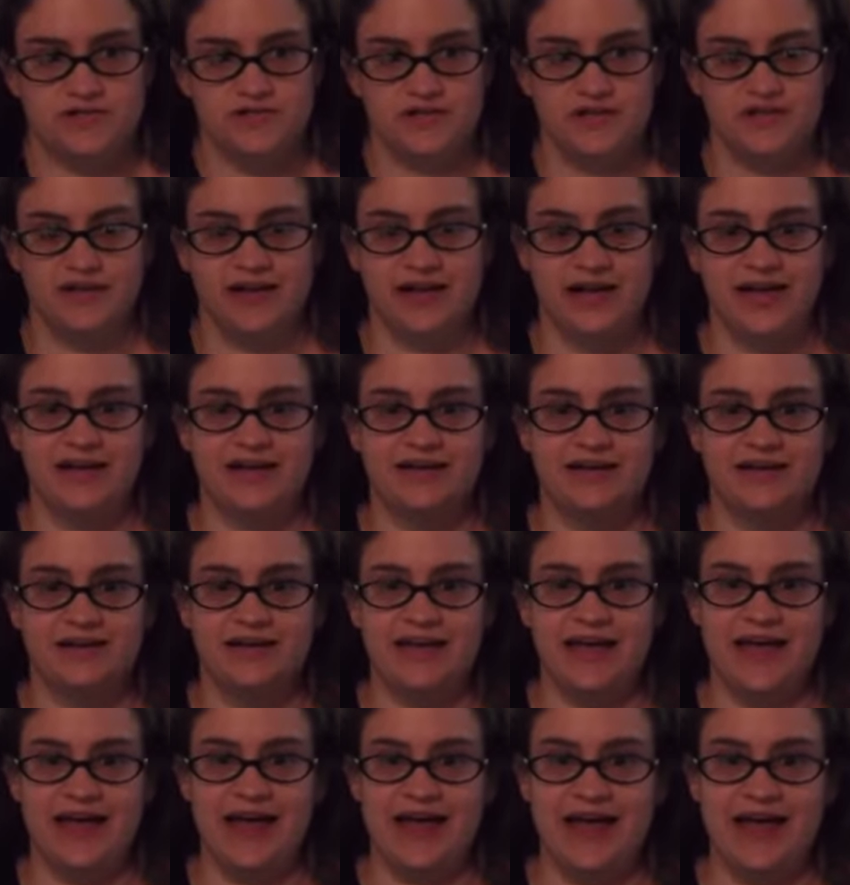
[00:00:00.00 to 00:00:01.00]
that like
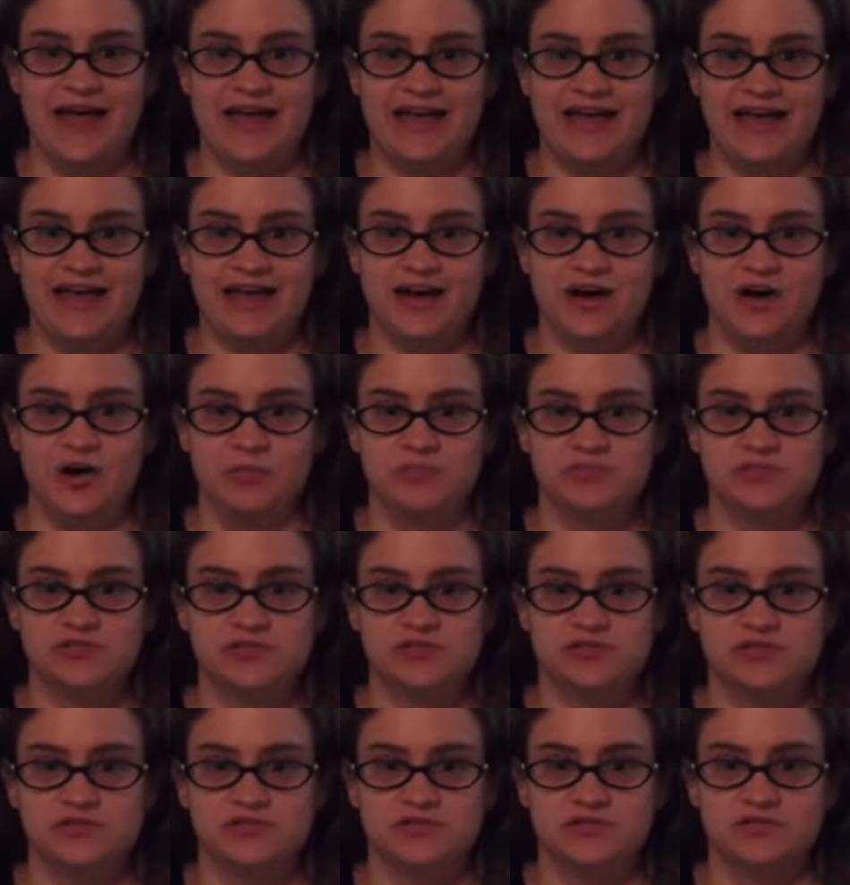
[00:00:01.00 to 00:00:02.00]
A
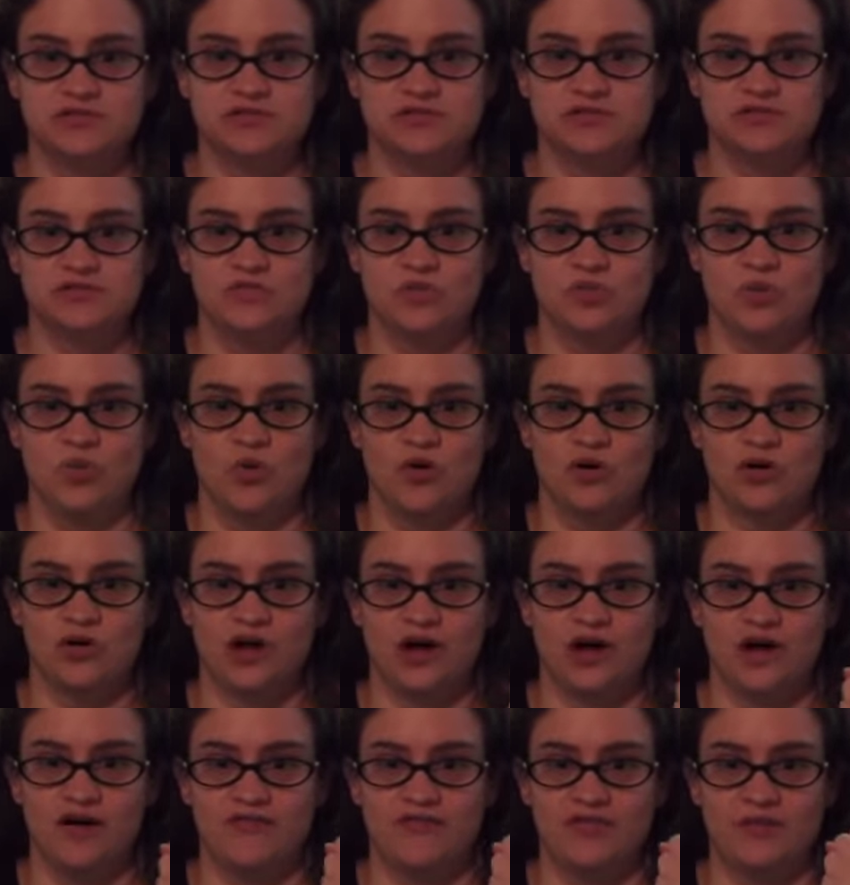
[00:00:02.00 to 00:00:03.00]
helps ward
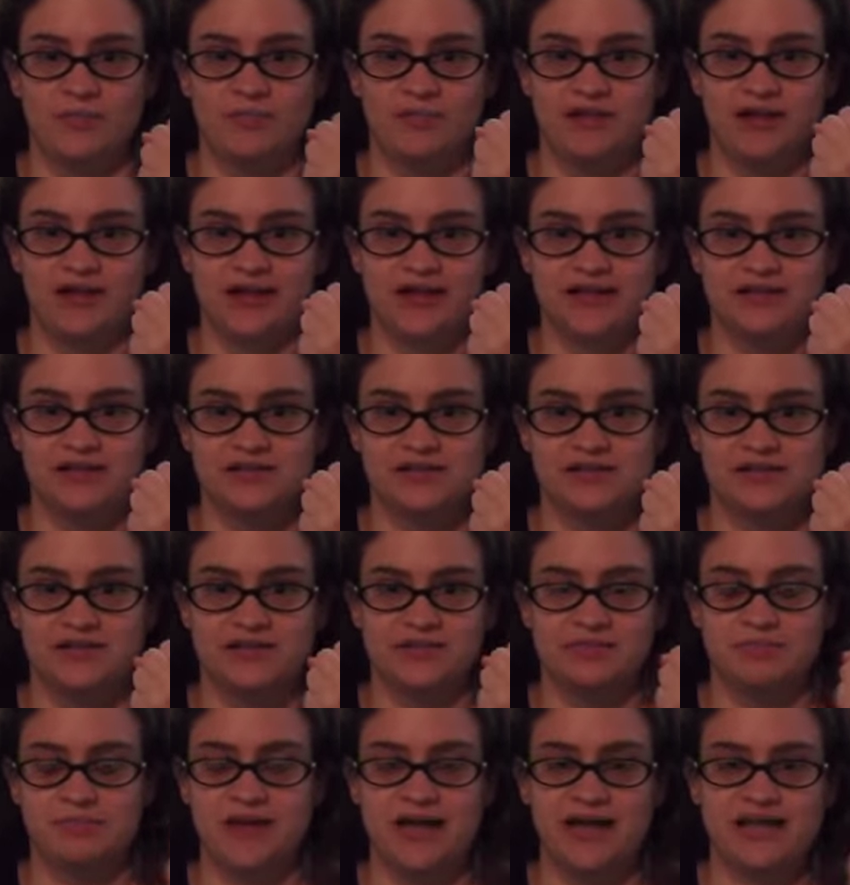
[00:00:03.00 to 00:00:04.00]
off the plant
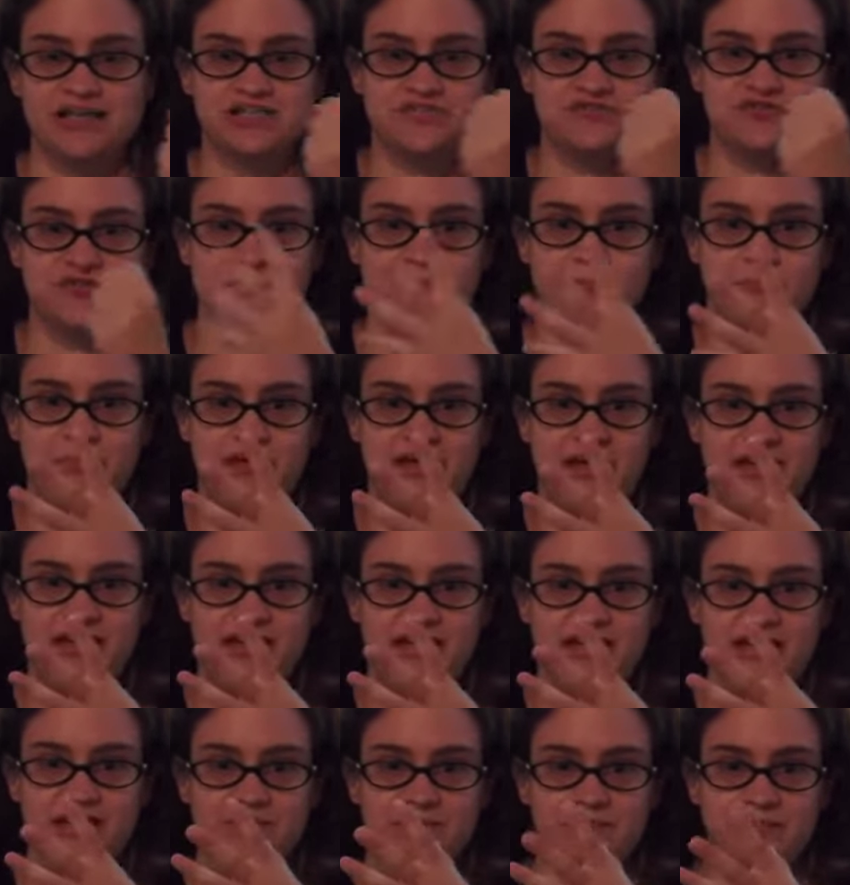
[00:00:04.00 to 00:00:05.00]
the pest from
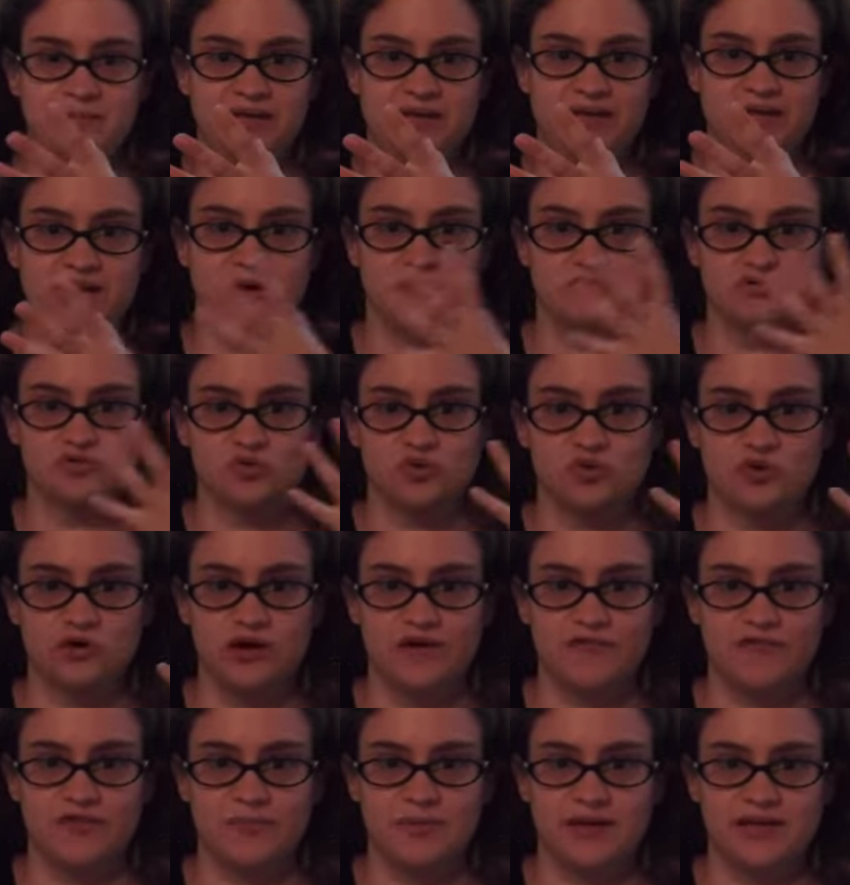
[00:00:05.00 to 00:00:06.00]
B and B helps ward
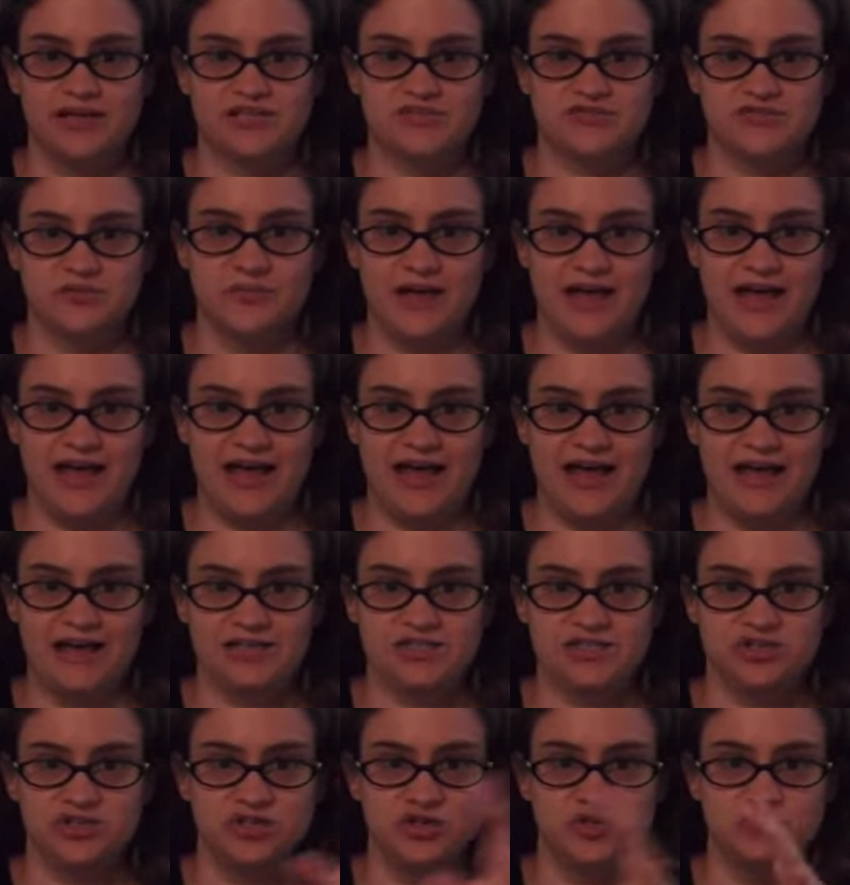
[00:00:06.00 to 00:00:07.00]
off the pest from A
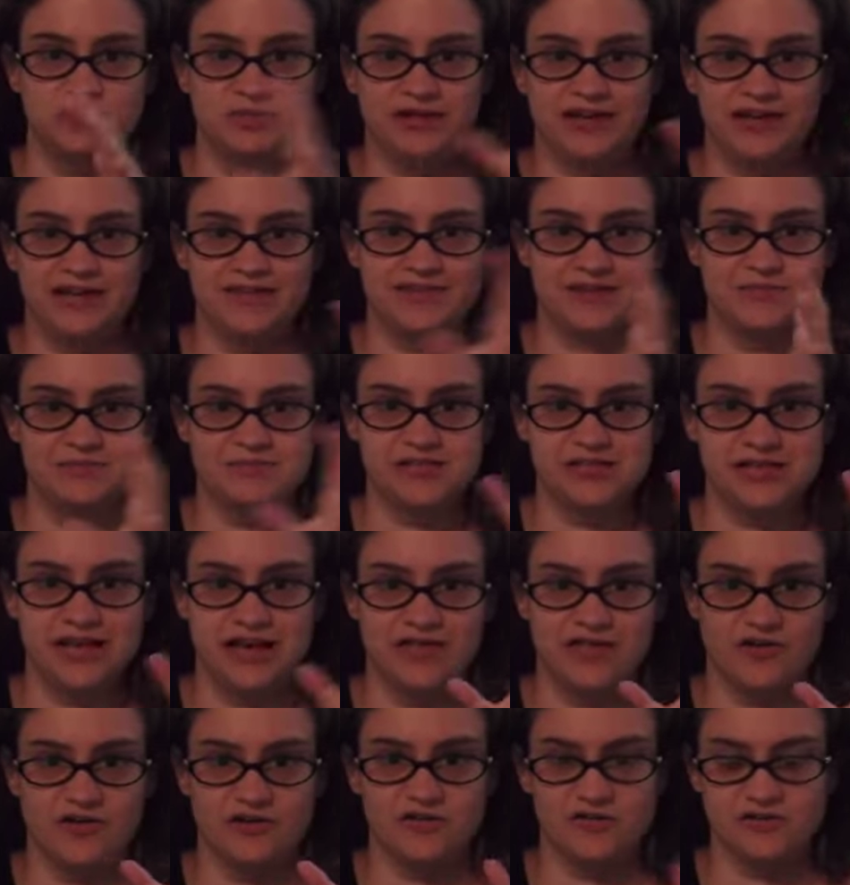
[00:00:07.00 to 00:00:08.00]
so you plant them
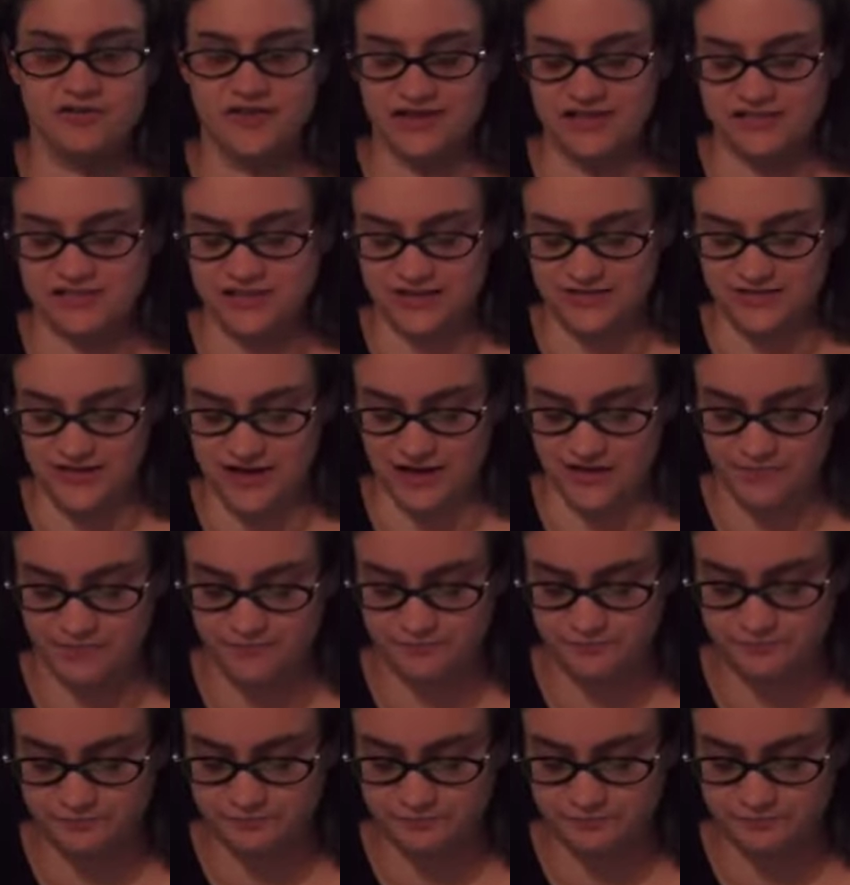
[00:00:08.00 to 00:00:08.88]
together things like that